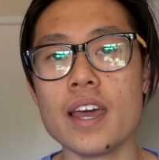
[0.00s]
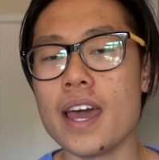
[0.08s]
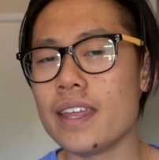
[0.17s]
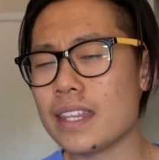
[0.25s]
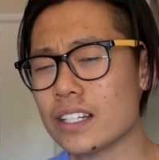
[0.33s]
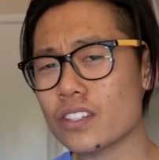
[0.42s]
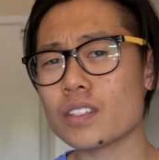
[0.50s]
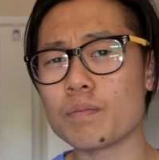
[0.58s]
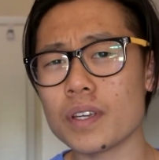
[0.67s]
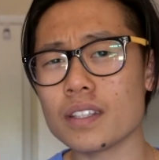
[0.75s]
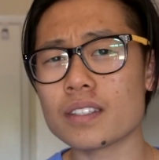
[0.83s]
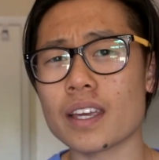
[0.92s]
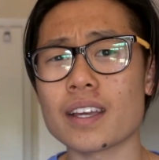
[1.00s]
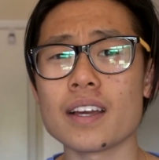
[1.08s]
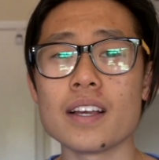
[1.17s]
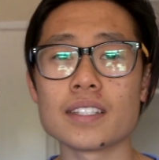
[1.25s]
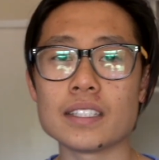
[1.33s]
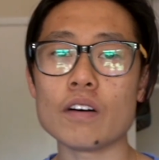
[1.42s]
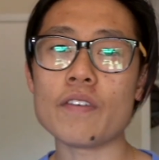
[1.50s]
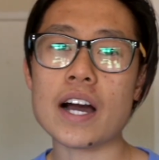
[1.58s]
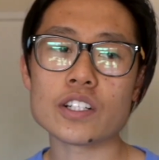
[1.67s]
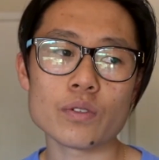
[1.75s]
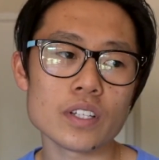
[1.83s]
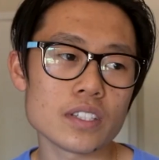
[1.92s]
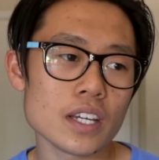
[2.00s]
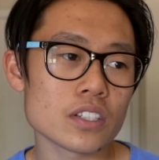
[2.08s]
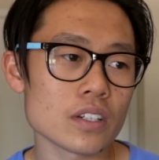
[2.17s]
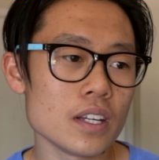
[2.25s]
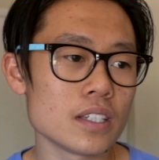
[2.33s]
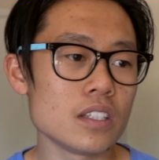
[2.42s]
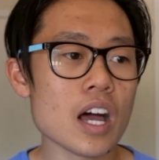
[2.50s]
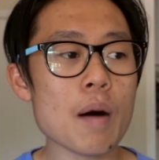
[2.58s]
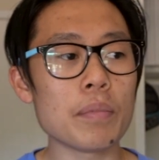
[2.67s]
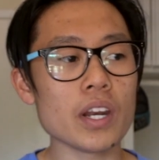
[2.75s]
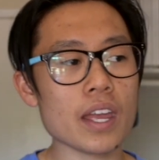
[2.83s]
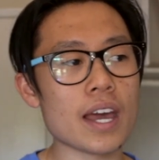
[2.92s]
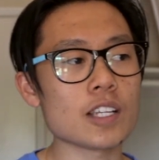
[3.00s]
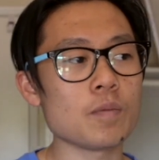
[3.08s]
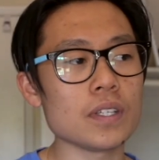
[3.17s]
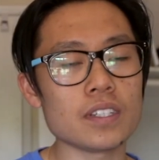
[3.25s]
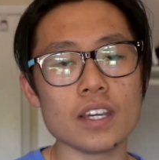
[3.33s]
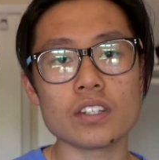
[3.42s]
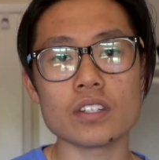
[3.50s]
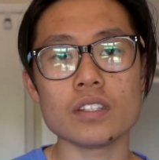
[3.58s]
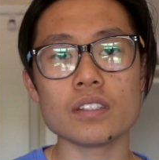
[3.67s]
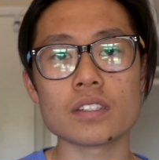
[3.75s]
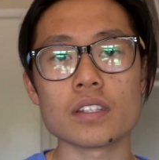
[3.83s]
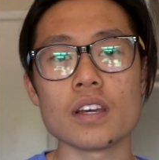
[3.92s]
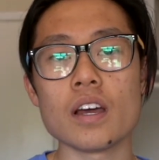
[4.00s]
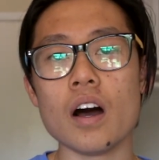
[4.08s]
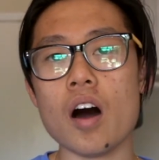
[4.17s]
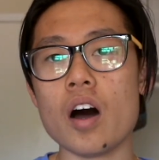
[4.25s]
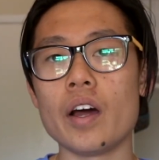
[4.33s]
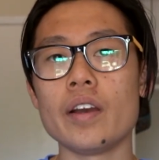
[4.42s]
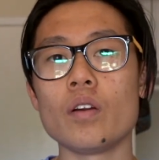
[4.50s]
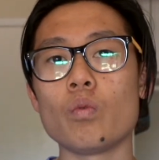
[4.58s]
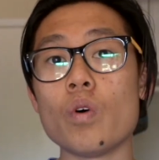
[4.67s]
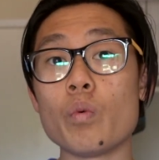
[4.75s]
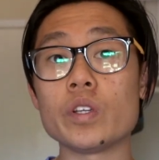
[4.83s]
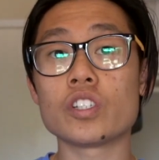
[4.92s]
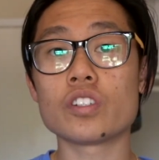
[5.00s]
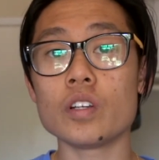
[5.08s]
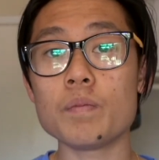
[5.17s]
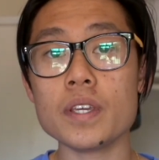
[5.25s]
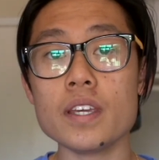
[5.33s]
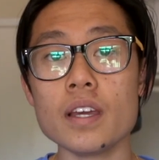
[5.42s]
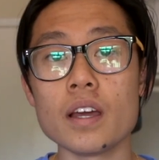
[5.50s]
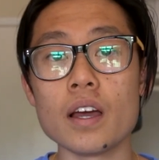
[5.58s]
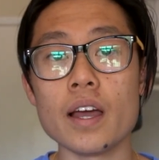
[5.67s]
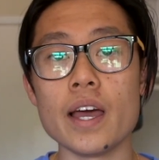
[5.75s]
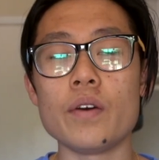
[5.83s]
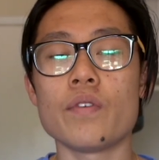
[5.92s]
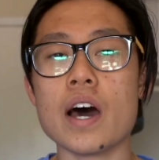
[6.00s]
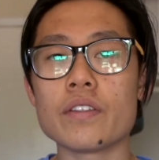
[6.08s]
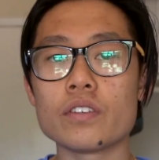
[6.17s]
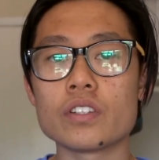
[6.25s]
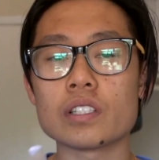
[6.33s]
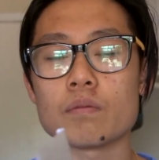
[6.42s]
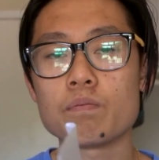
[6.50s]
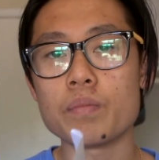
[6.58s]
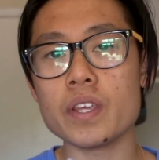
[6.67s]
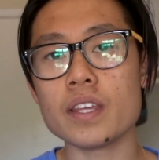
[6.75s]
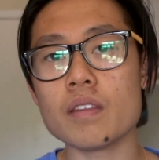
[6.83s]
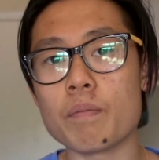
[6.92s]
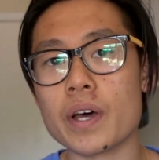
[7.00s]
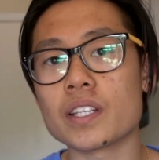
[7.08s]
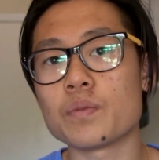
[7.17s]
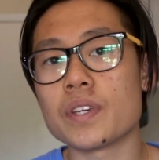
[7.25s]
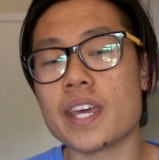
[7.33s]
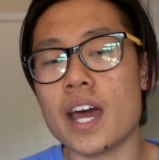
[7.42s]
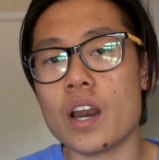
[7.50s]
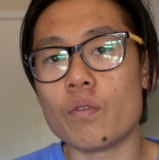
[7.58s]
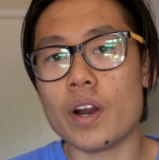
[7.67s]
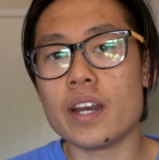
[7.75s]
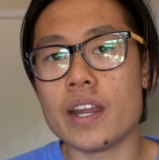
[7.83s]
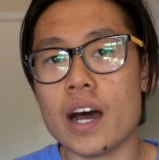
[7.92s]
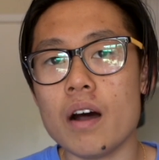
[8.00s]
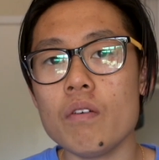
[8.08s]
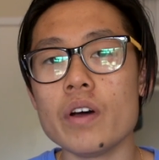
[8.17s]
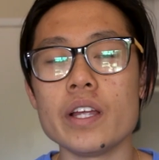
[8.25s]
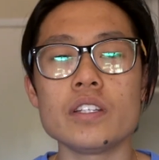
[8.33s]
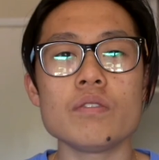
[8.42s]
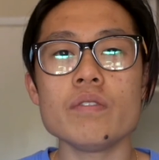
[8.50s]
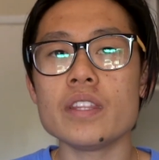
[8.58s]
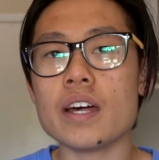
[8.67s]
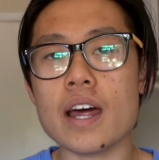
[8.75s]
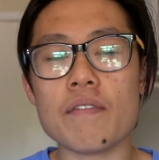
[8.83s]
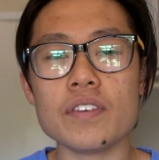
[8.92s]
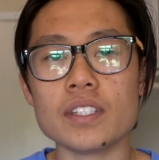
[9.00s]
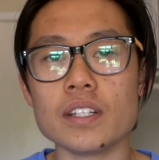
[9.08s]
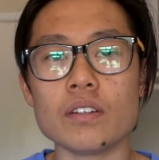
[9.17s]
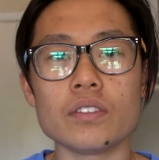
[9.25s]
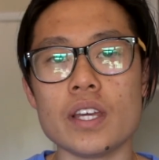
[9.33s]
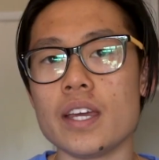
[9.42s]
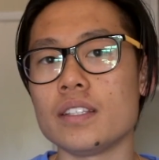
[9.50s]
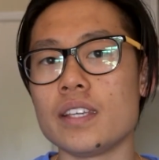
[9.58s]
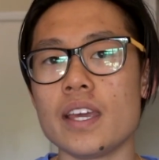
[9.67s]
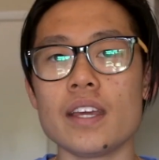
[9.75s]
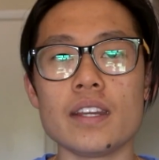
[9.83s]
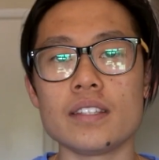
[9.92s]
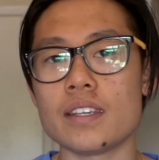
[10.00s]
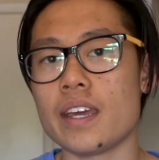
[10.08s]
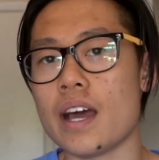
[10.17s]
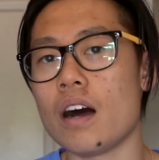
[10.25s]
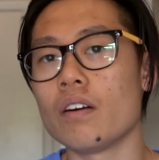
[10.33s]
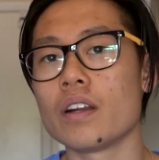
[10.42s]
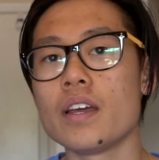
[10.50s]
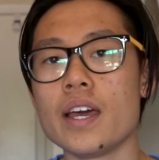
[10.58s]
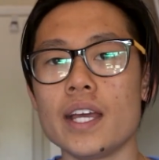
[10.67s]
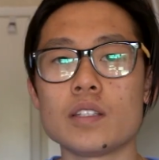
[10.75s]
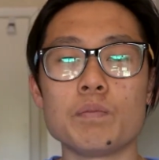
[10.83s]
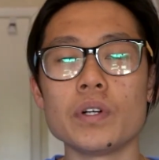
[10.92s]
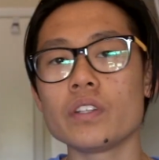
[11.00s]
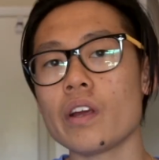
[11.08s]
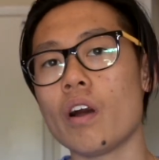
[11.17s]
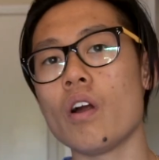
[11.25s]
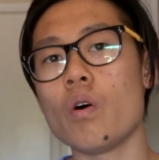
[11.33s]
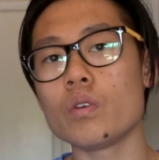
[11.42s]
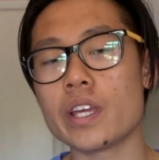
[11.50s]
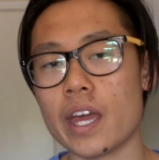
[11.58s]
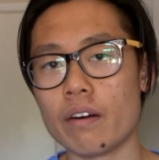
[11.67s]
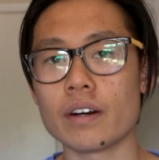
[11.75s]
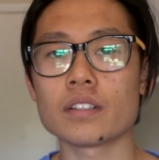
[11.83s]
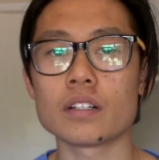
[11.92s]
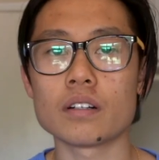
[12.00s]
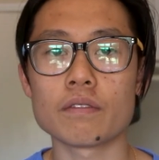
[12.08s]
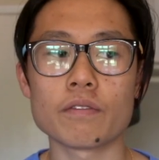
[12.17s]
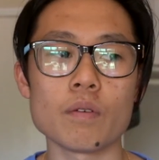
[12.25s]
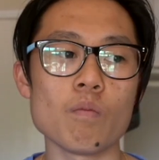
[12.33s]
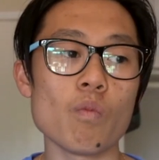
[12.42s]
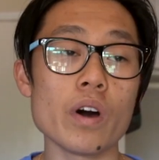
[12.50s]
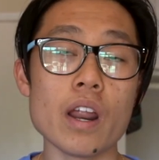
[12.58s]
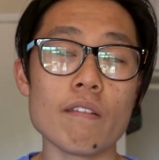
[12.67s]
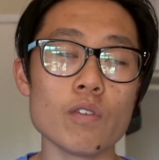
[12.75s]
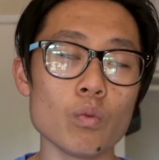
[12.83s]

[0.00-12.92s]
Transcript: And that just means like self-actualization is not putting expectations on what we should be, and rather just being the best we can right now and doing that every single day in and day out. It's building our own character from whatever